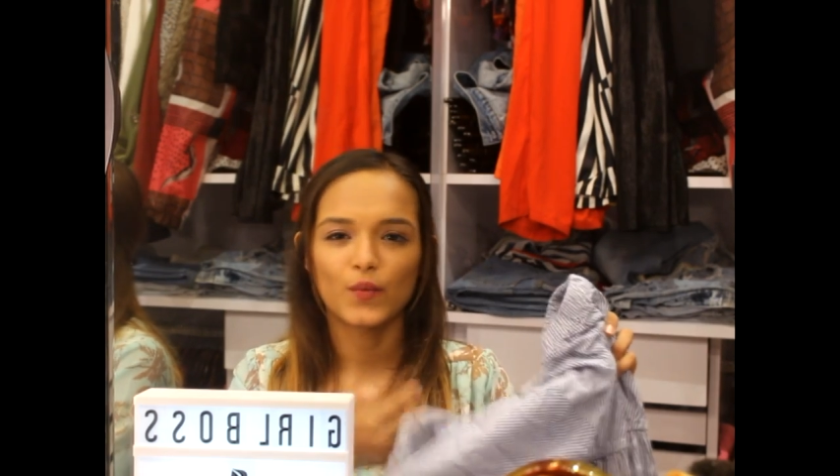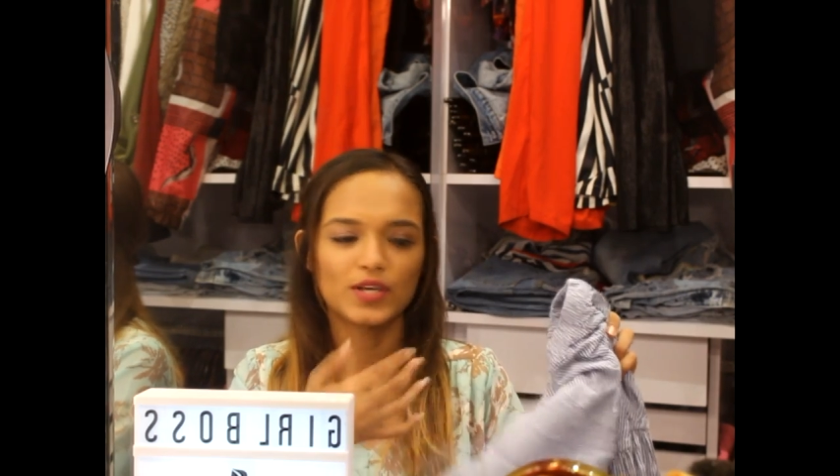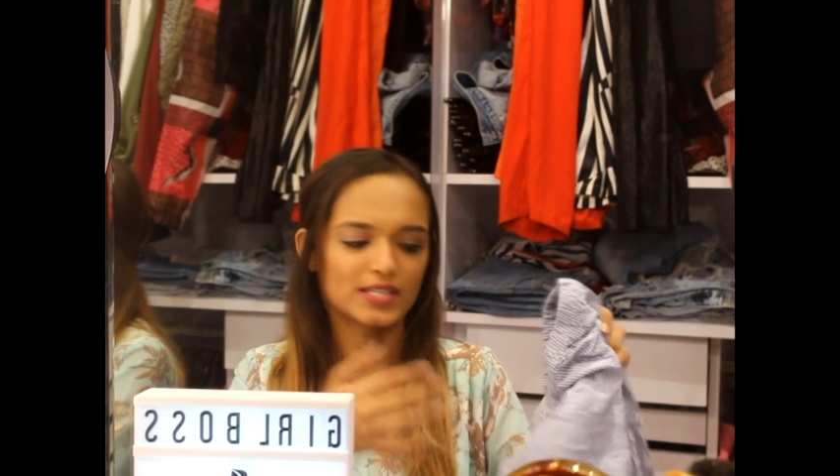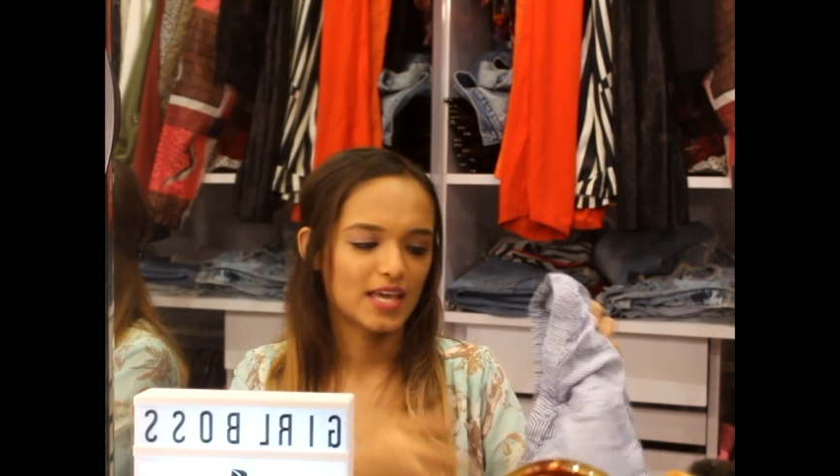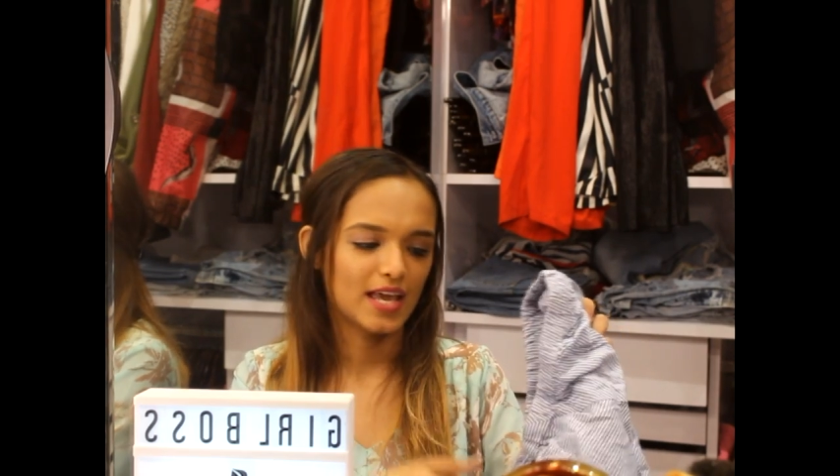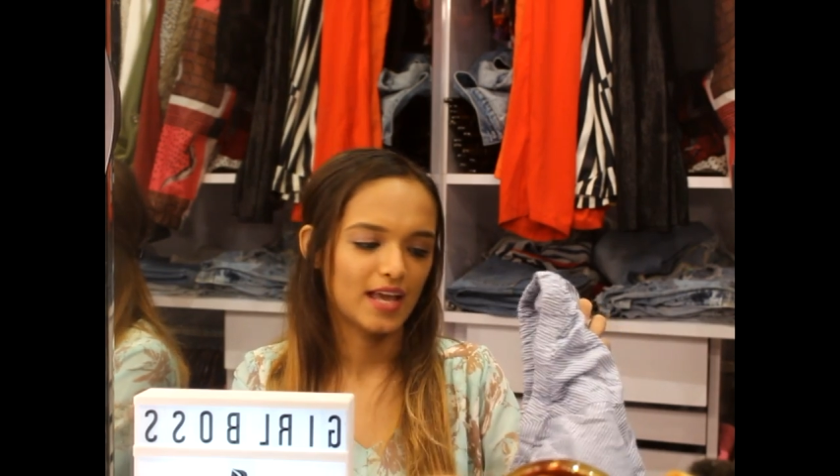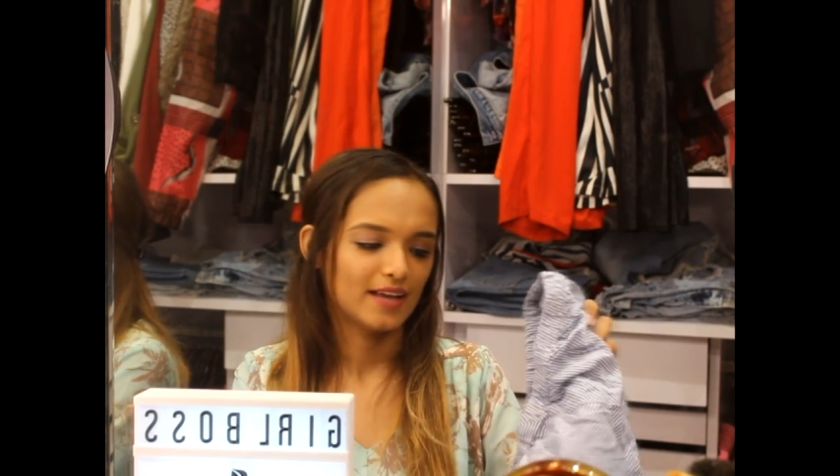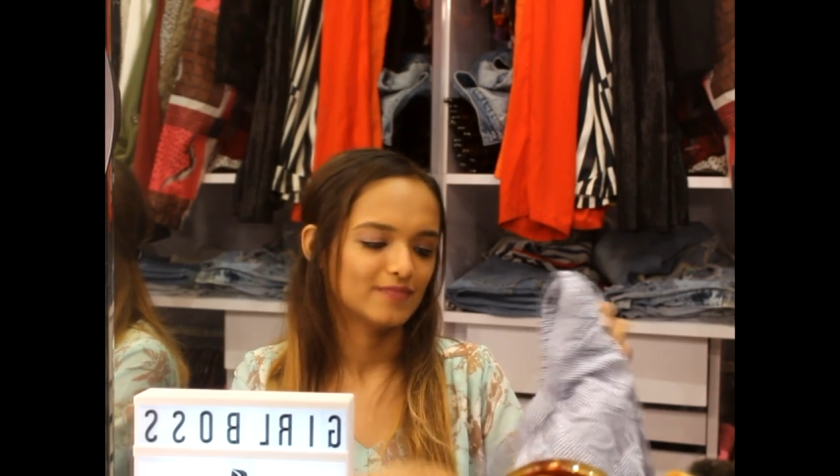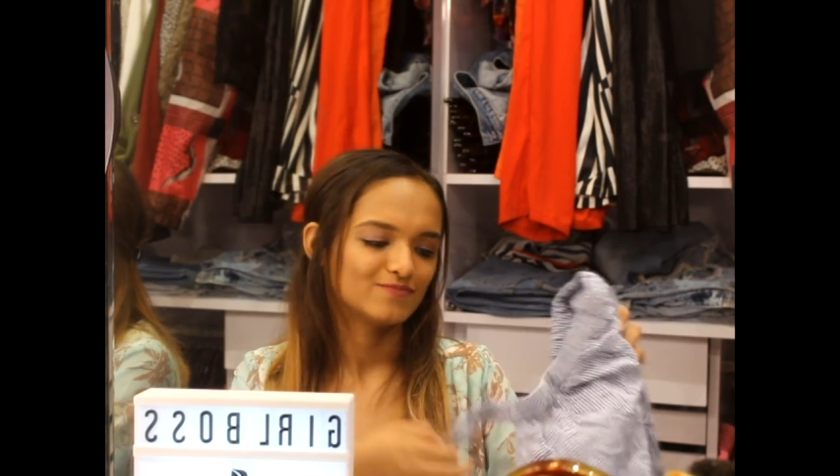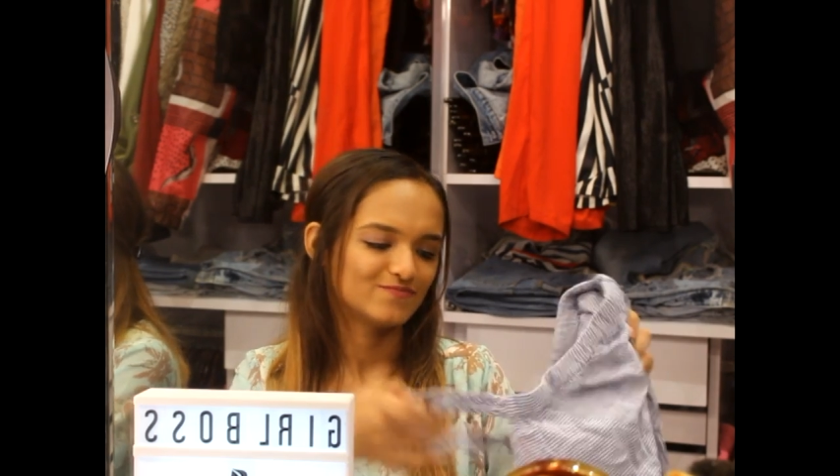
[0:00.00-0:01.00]
was
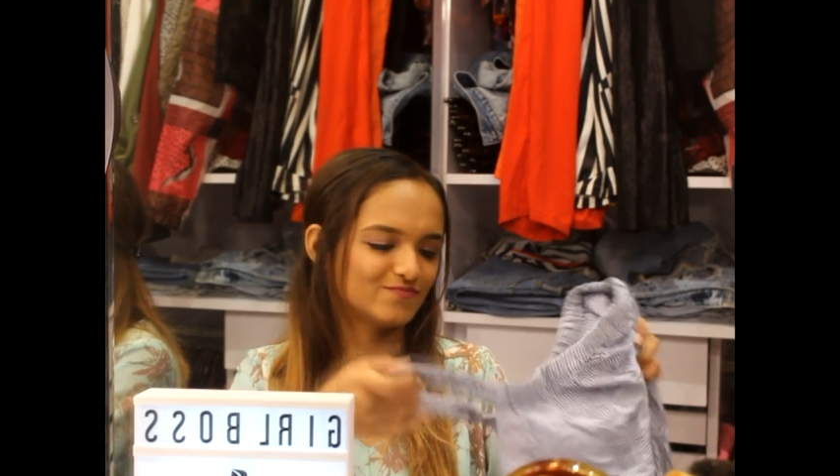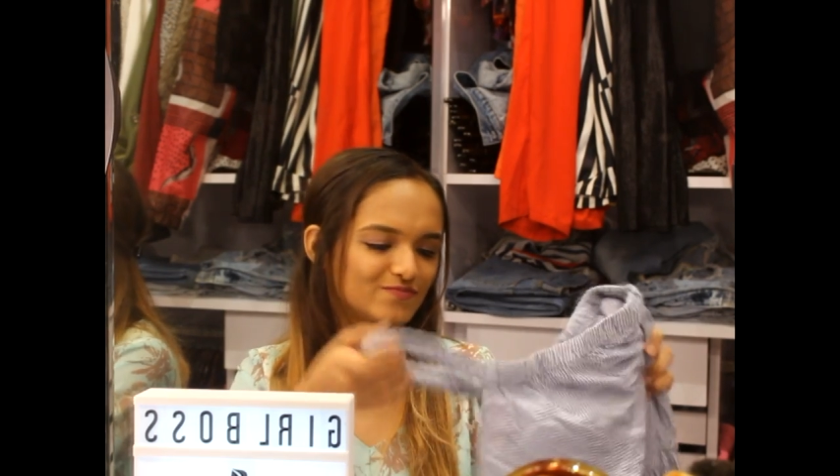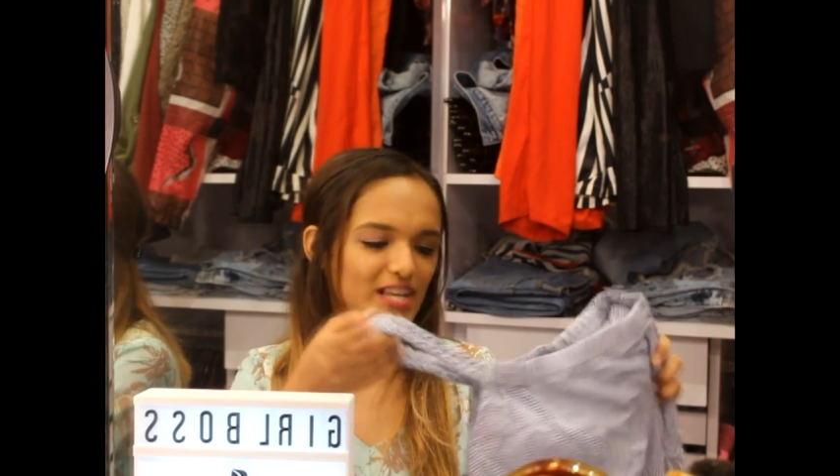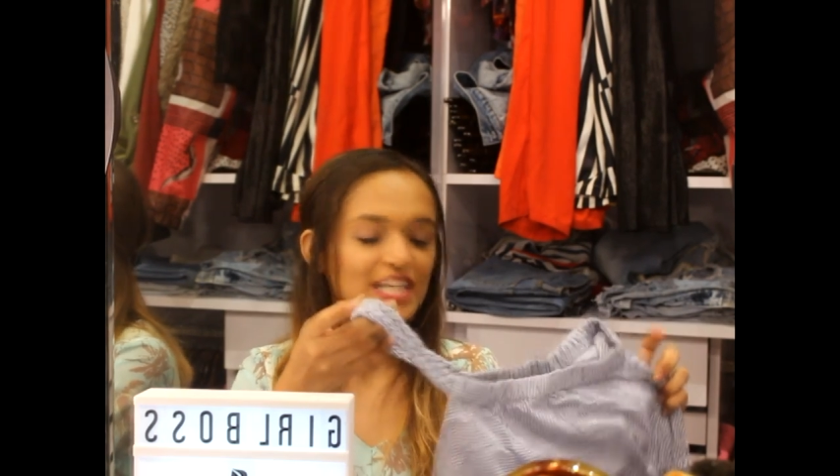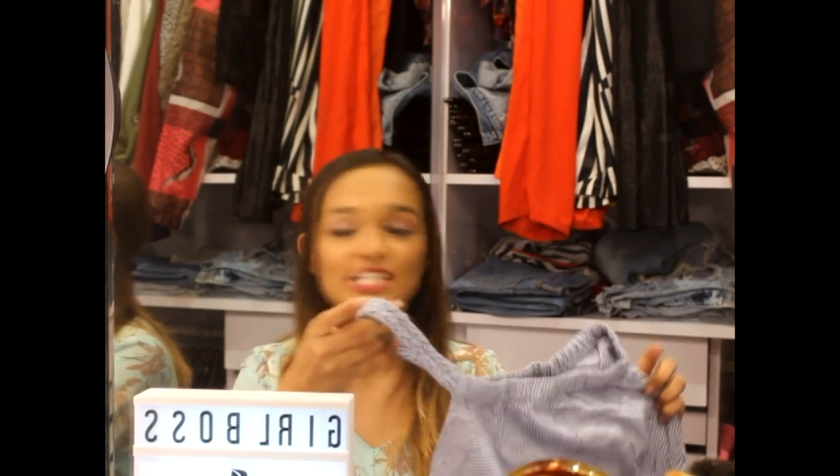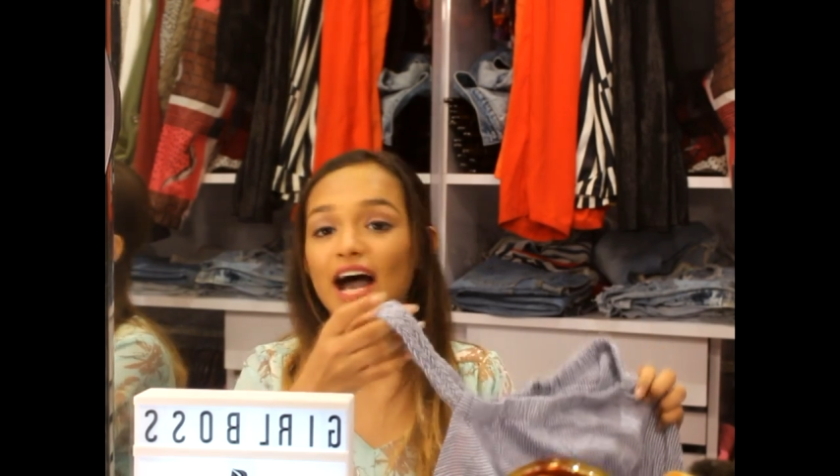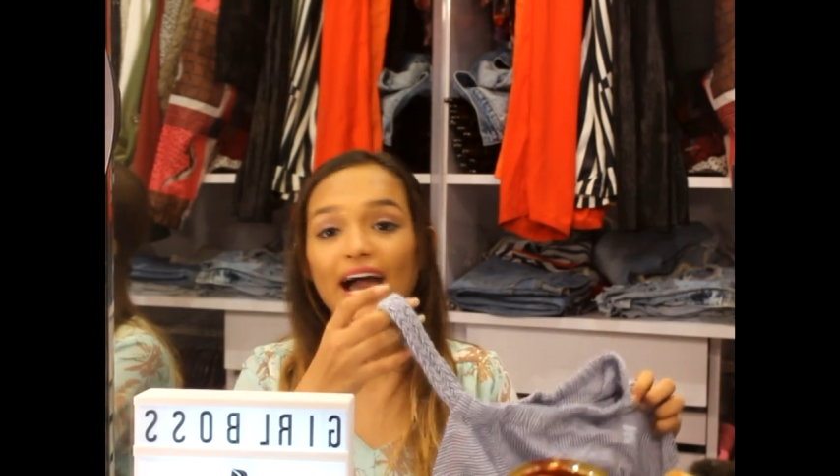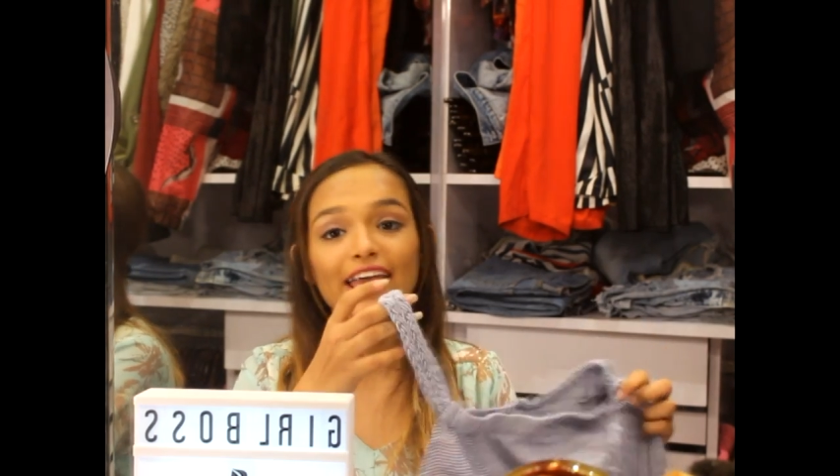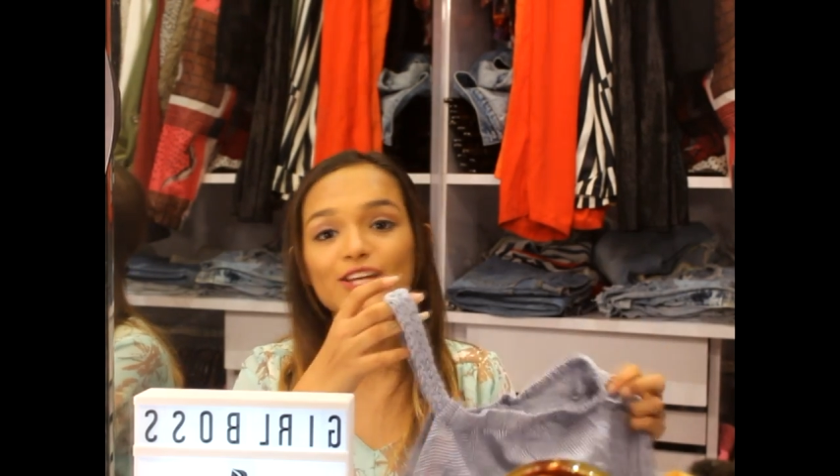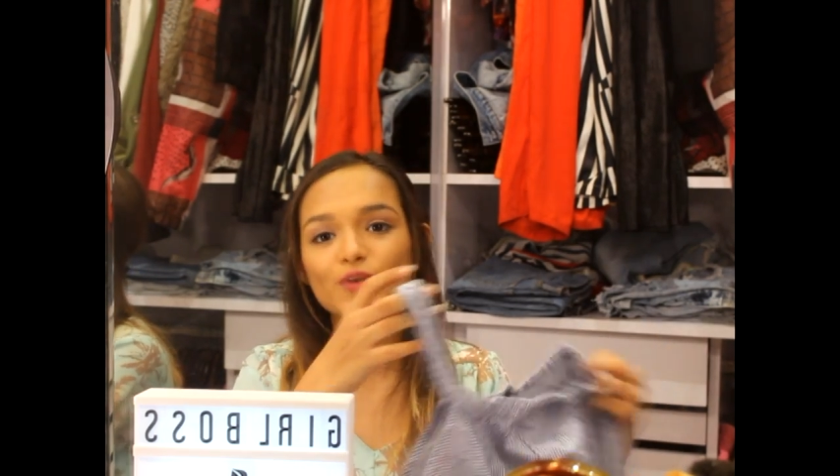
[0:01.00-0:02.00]

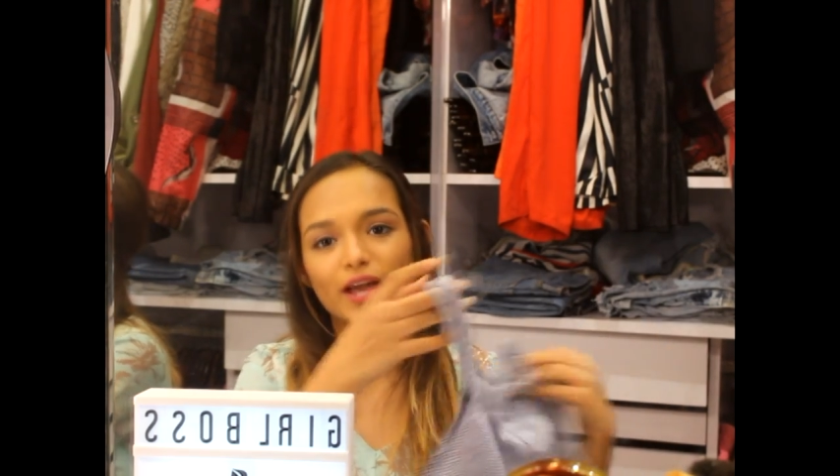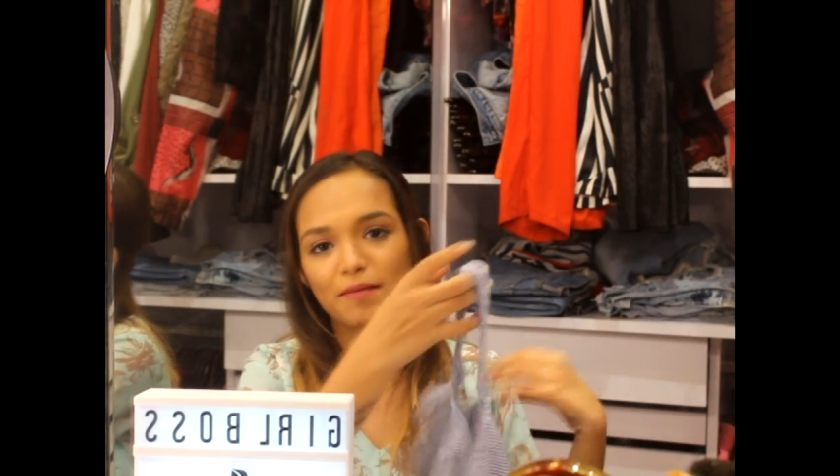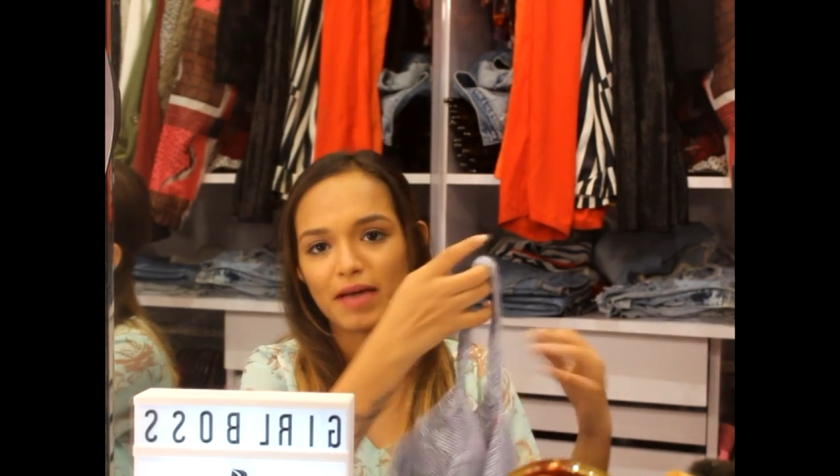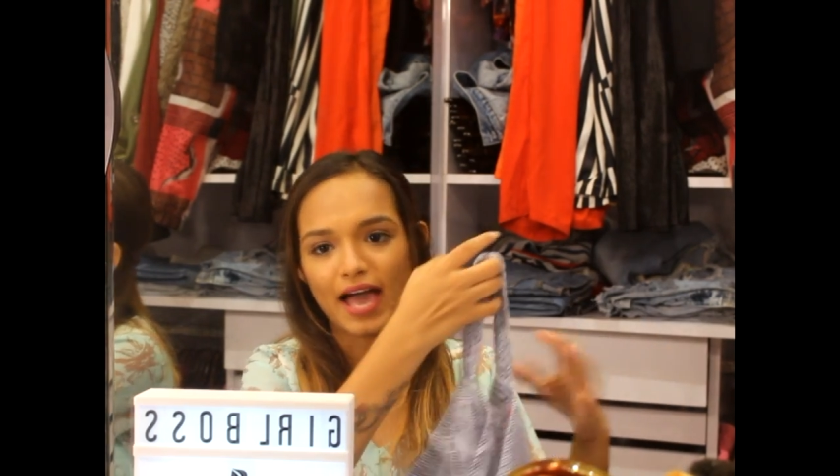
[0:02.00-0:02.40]
dying to get my